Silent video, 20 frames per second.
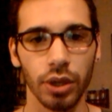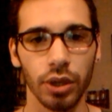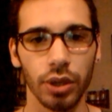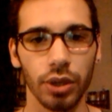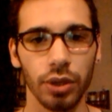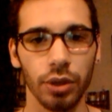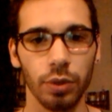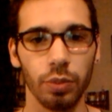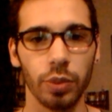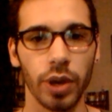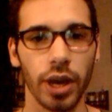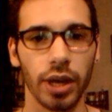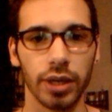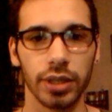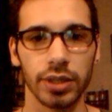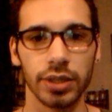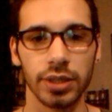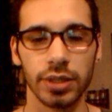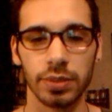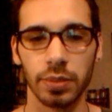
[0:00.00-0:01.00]
who
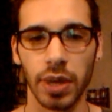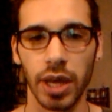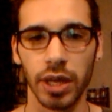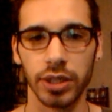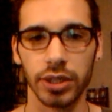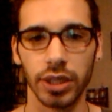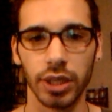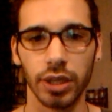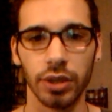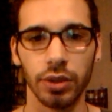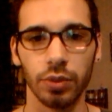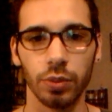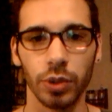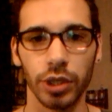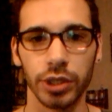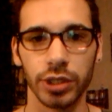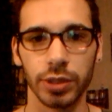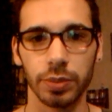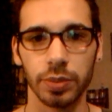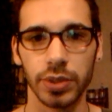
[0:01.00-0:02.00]
practices magic and who
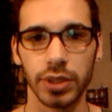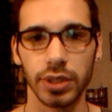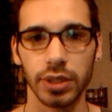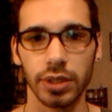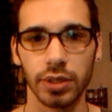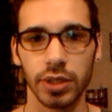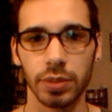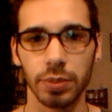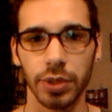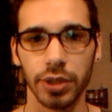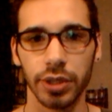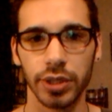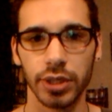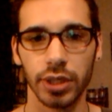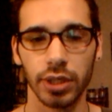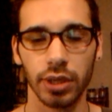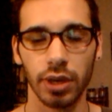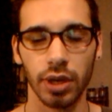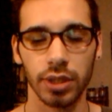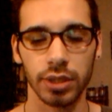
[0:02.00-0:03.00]
worships spirits and
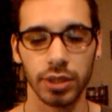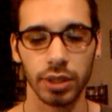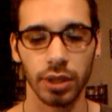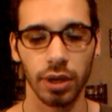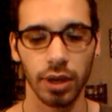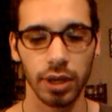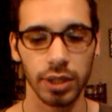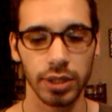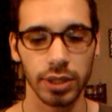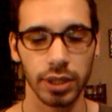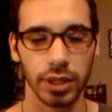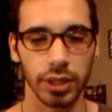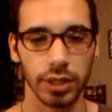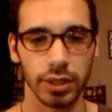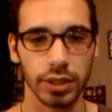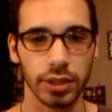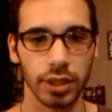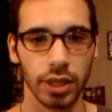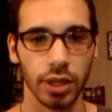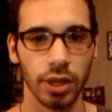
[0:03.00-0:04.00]
gods and goddesses,
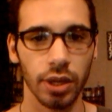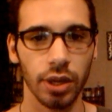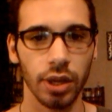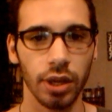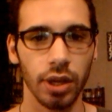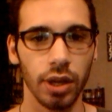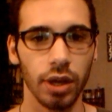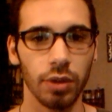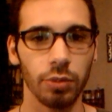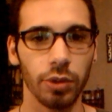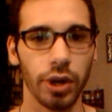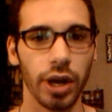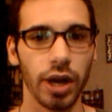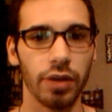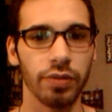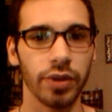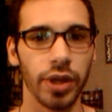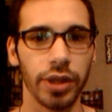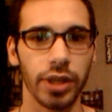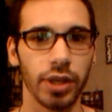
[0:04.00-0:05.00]
will have
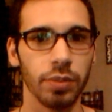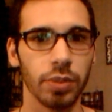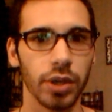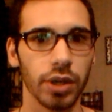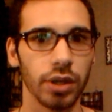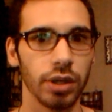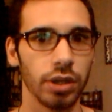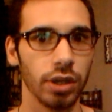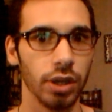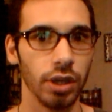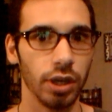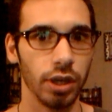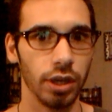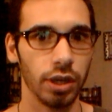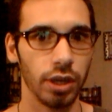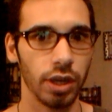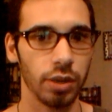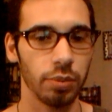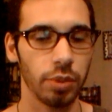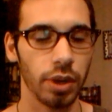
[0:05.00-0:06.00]
nothing but good
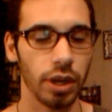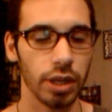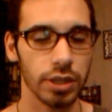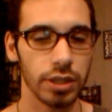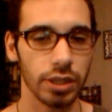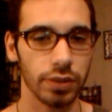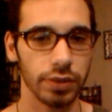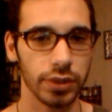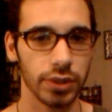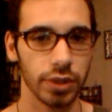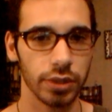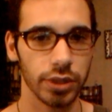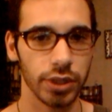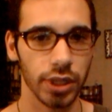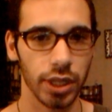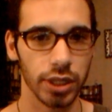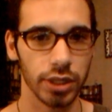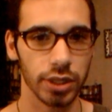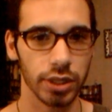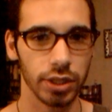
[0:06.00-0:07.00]
and positive
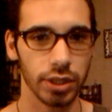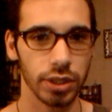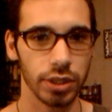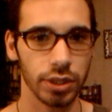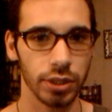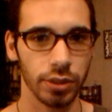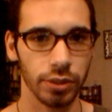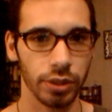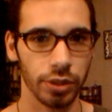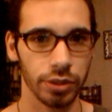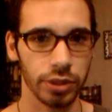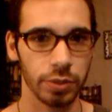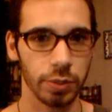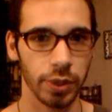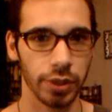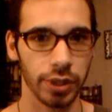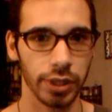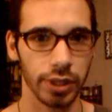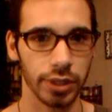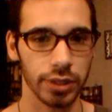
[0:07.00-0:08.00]
associations to those
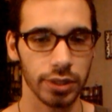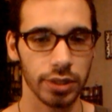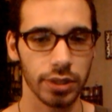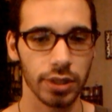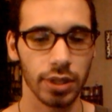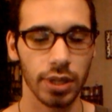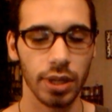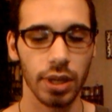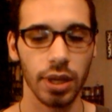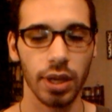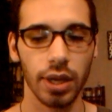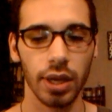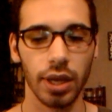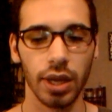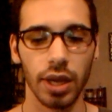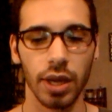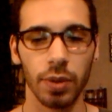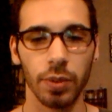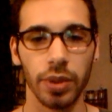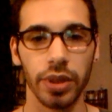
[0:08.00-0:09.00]
spirits.
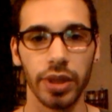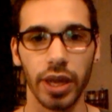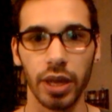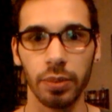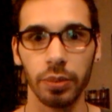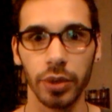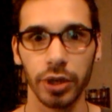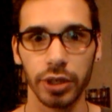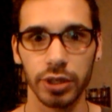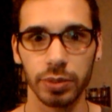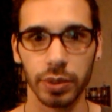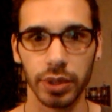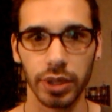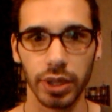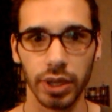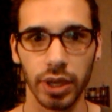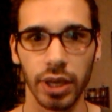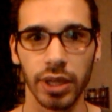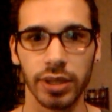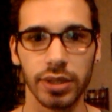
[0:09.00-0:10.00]
And when they merge with it,
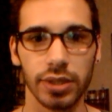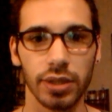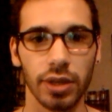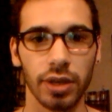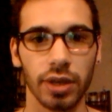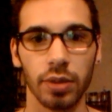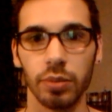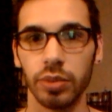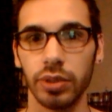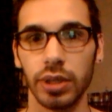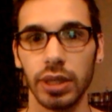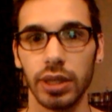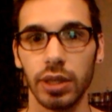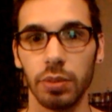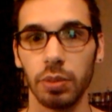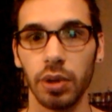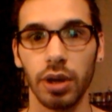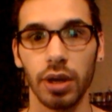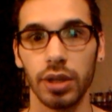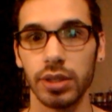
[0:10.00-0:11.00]
it's a completely
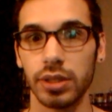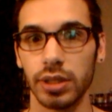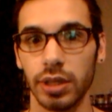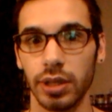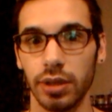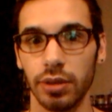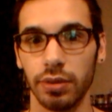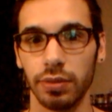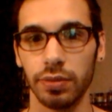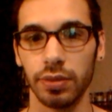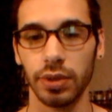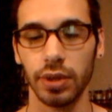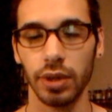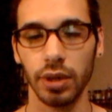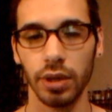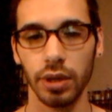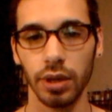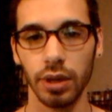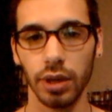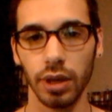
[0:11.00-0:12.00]
positive
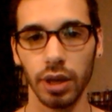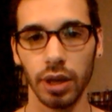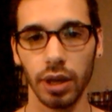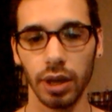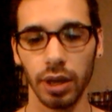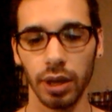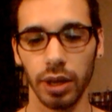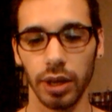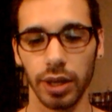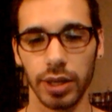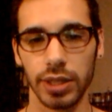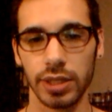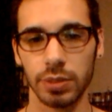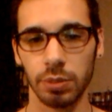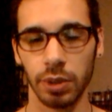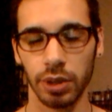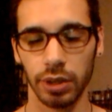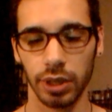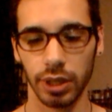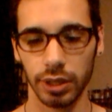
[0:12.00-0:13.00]

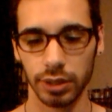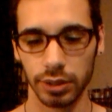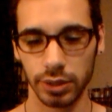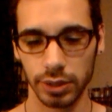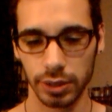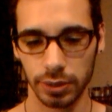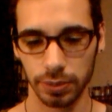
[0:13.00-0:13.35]
experience.